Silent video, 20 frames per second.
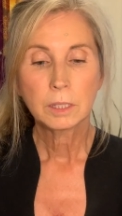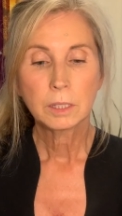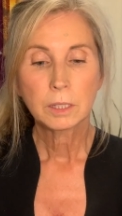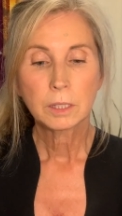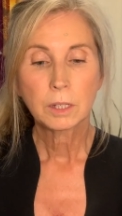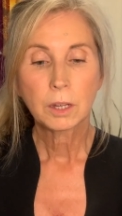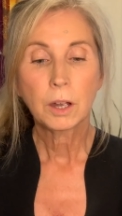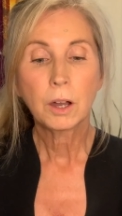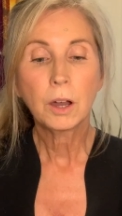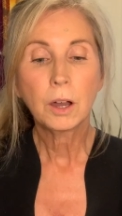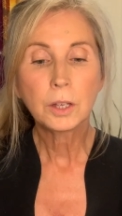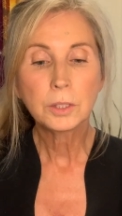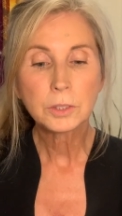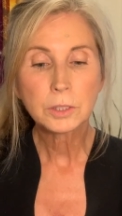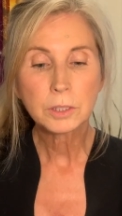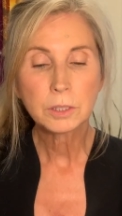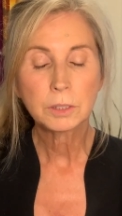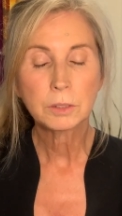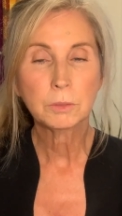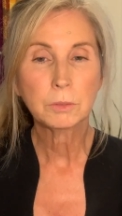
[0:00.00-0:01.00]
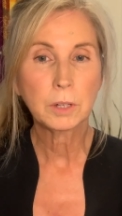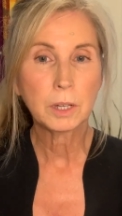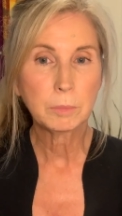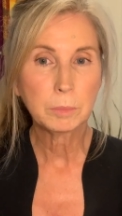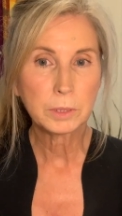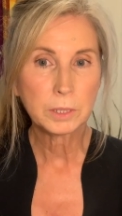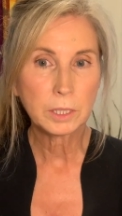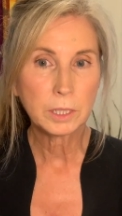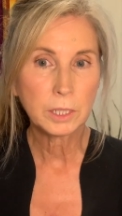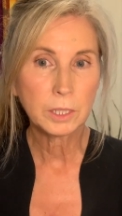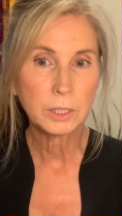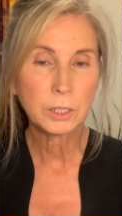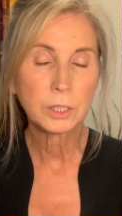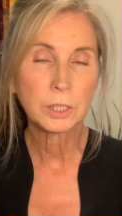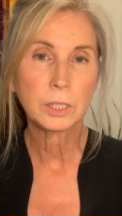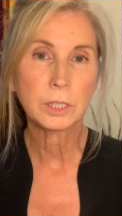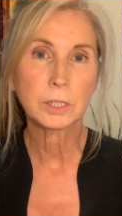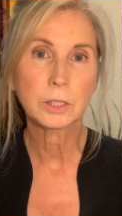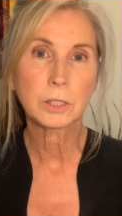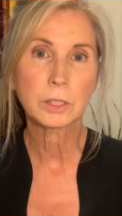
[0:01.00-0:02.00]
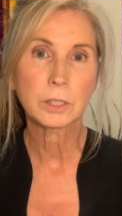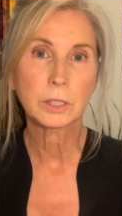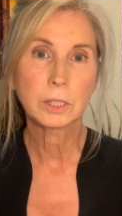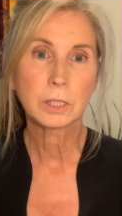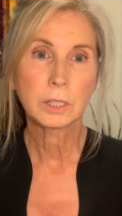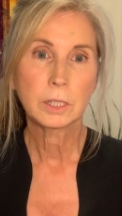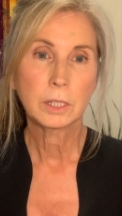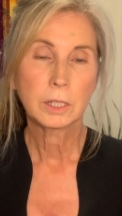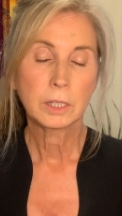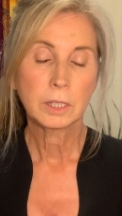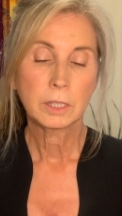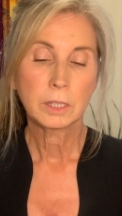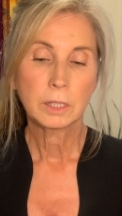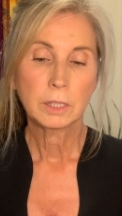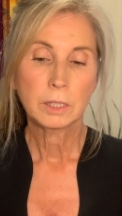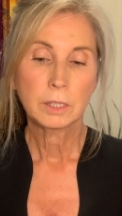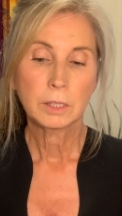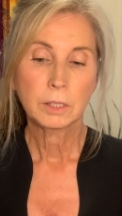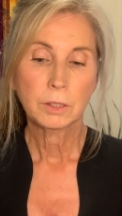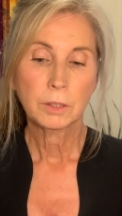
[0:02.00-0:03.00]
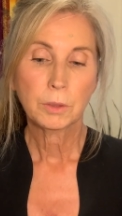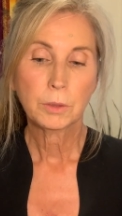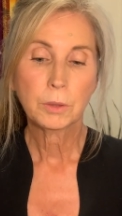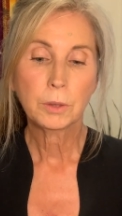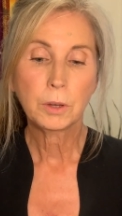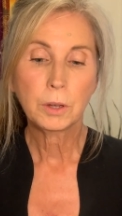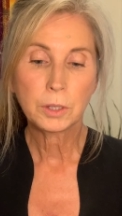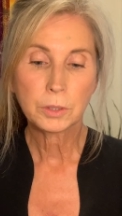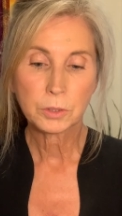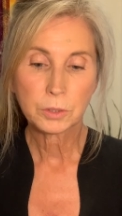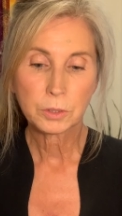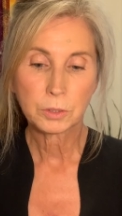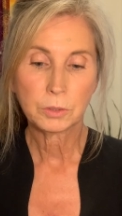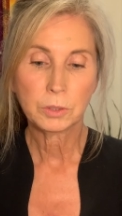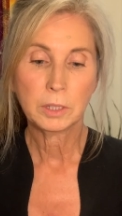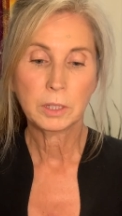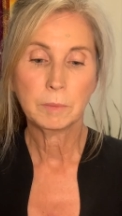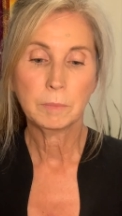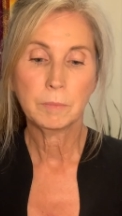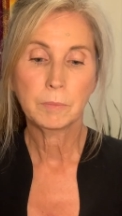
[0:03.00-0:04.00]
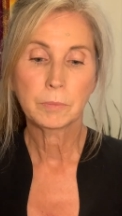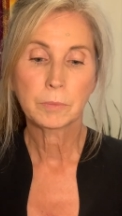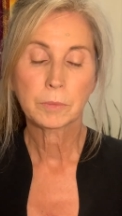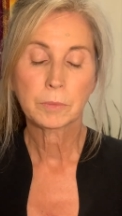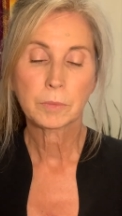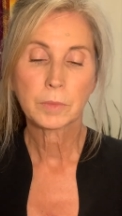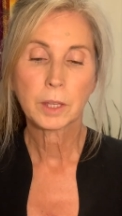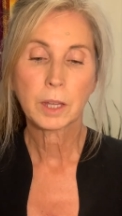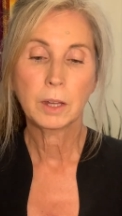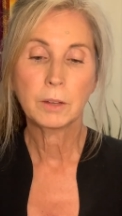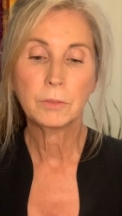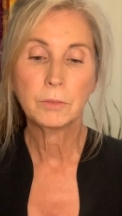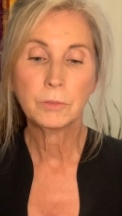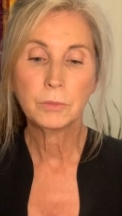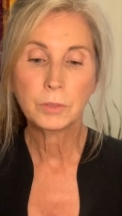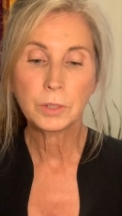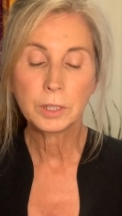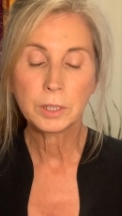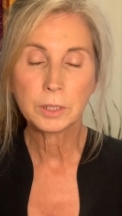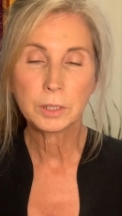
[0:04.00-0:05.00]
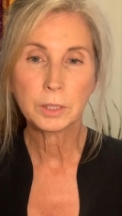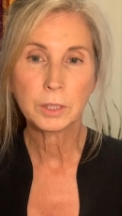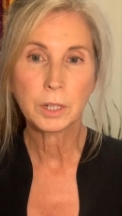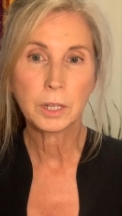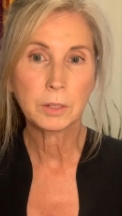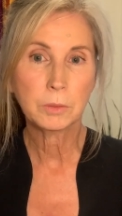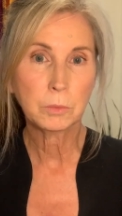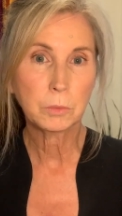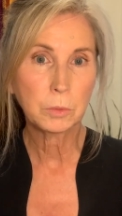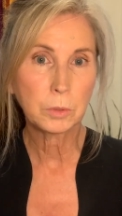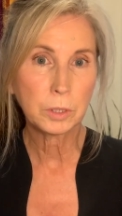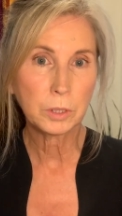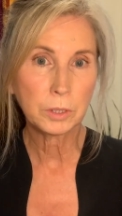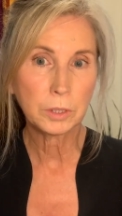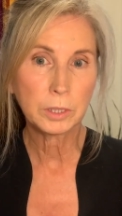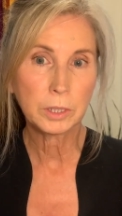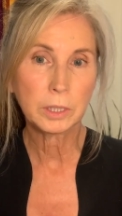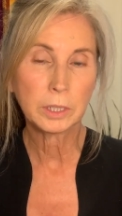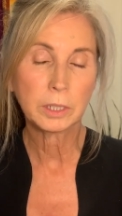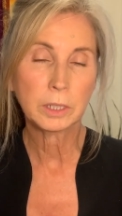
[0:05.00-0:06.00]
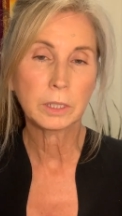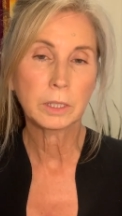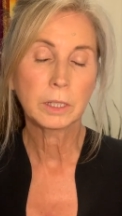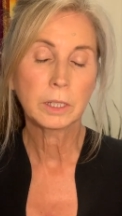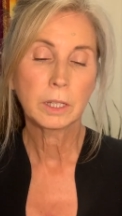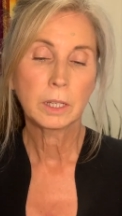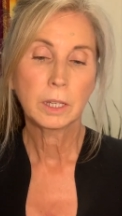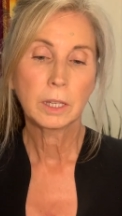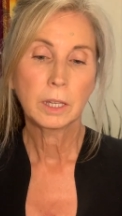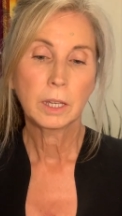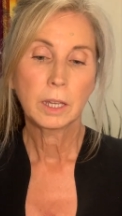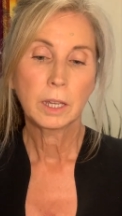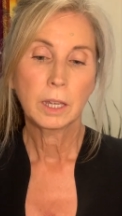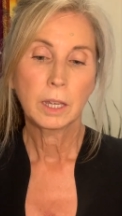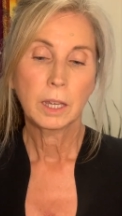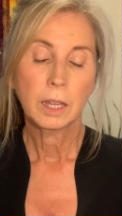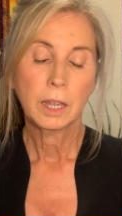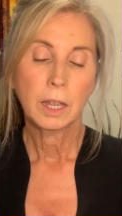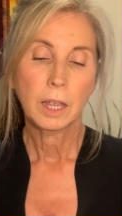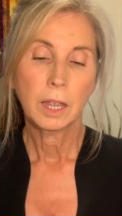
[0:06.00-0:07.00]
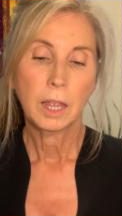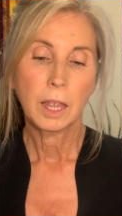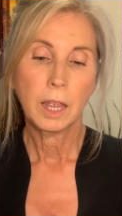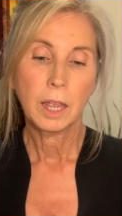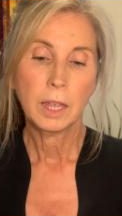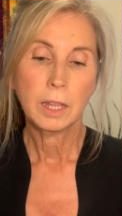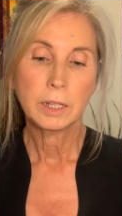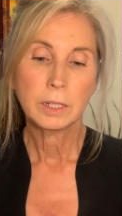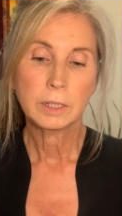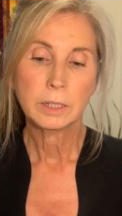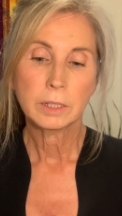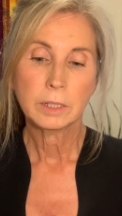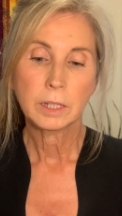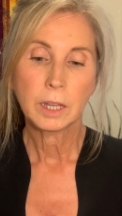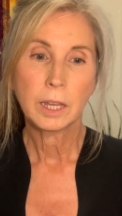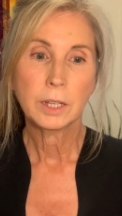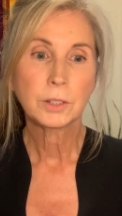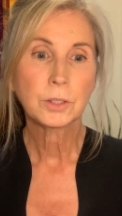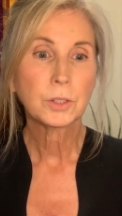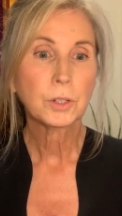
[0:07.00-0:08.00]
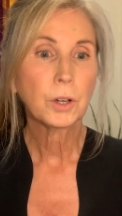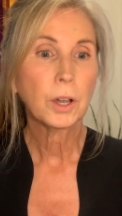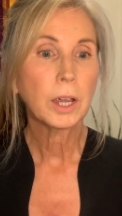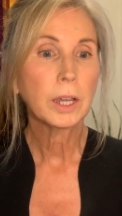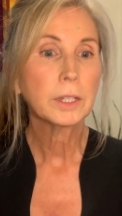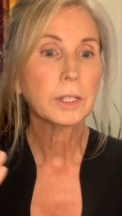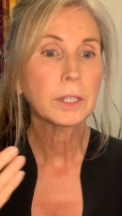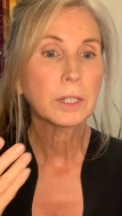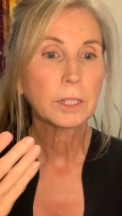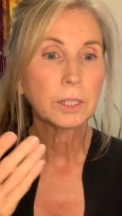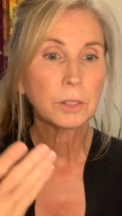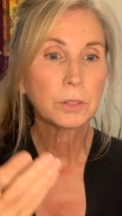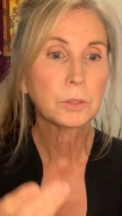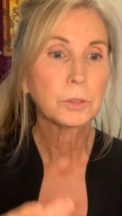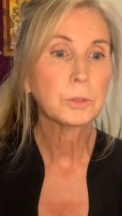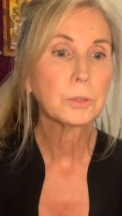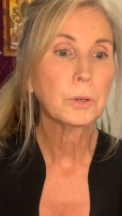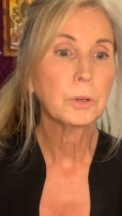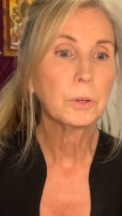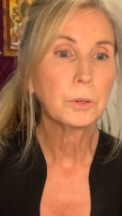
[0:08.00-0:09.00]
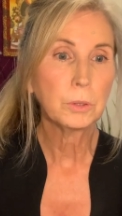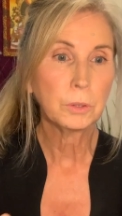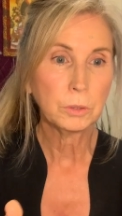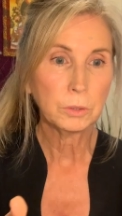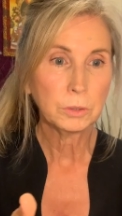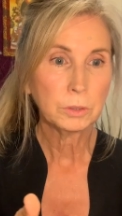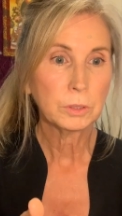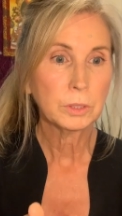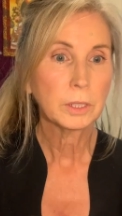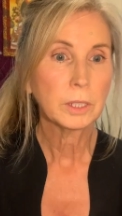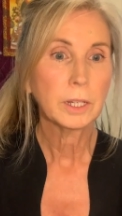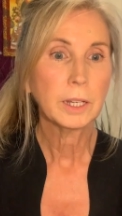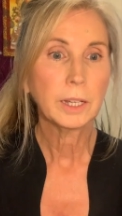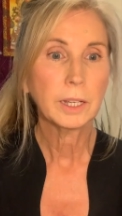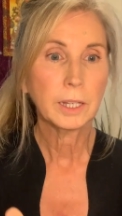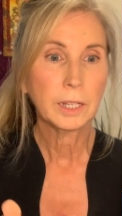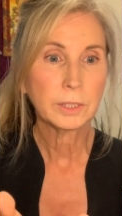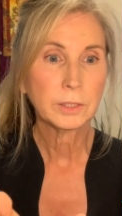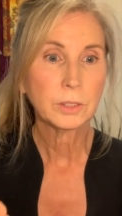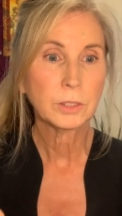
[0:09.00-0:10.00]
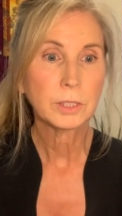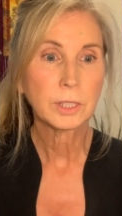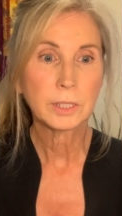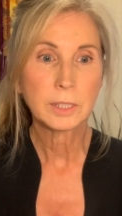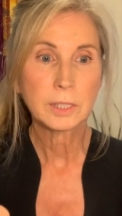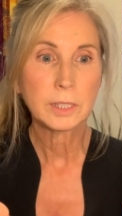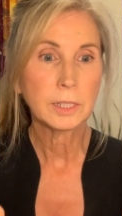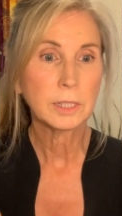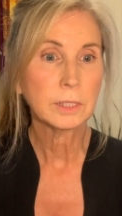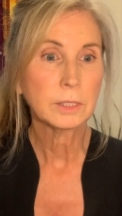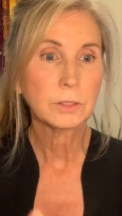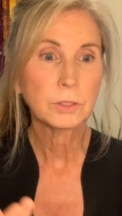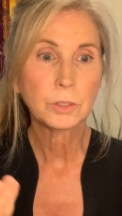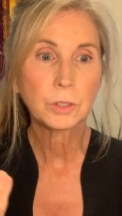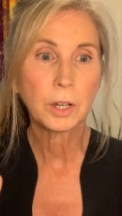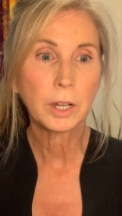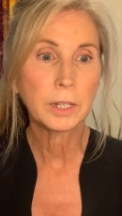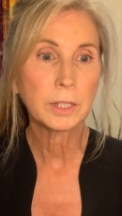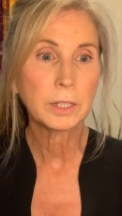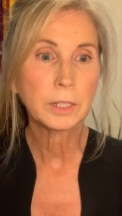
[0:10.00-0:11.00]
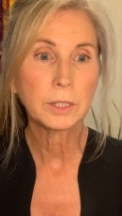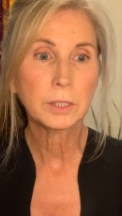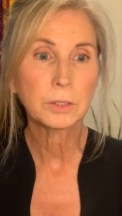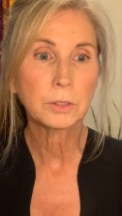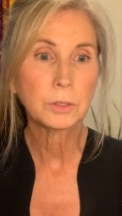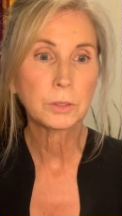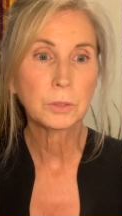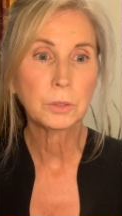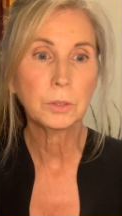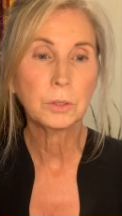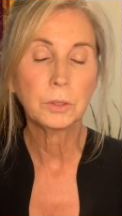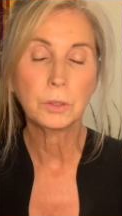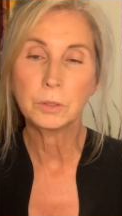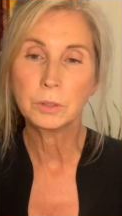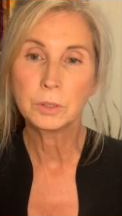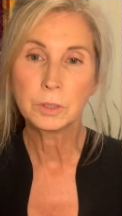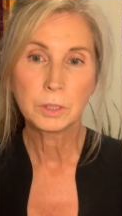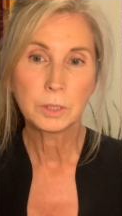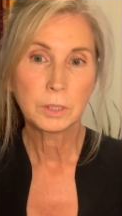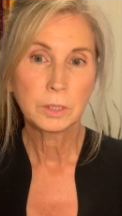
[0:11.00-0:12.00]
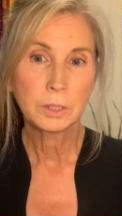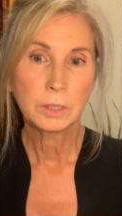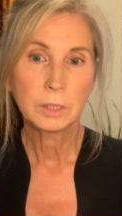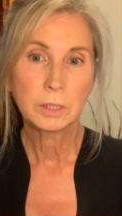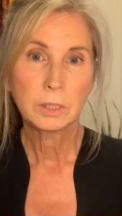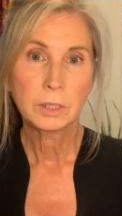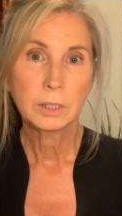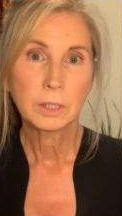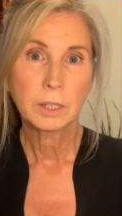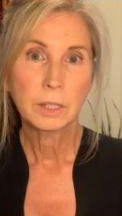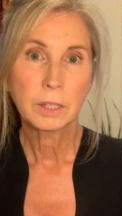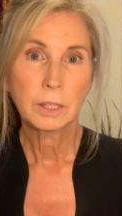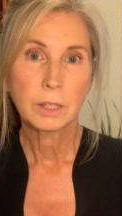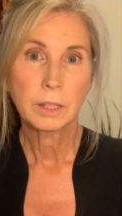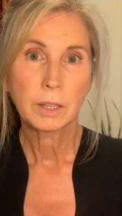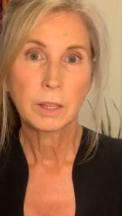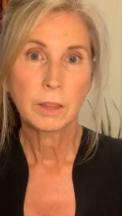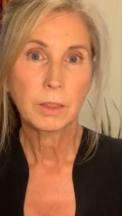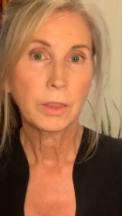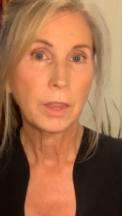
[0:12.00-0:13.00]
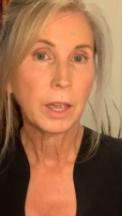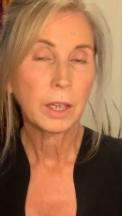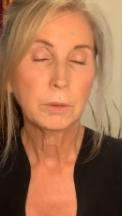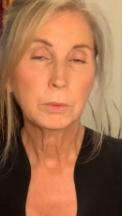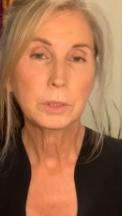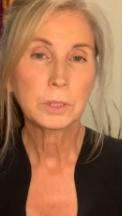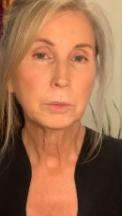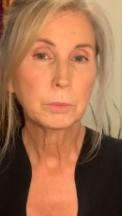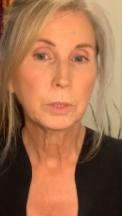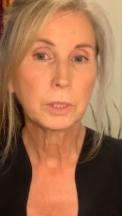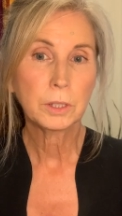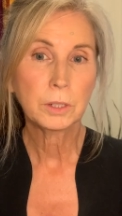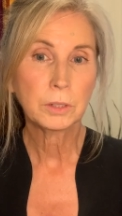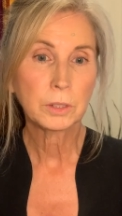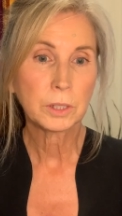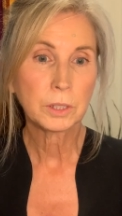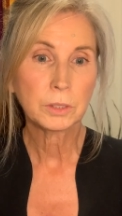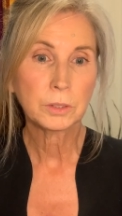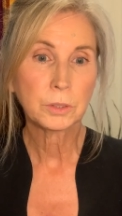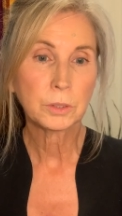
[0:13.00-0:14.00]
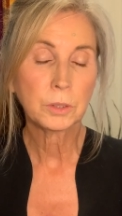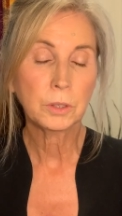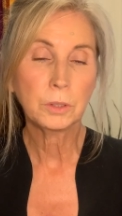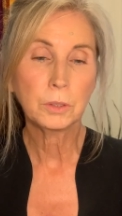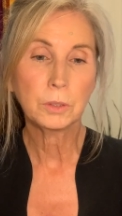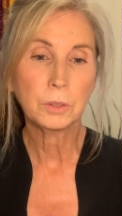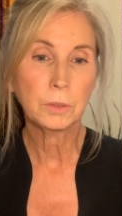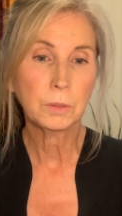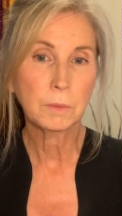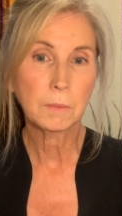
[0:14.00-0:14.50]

constant repetitious thought stream of fear and worrying and trying to control, as you said, trying to control that which we don't control.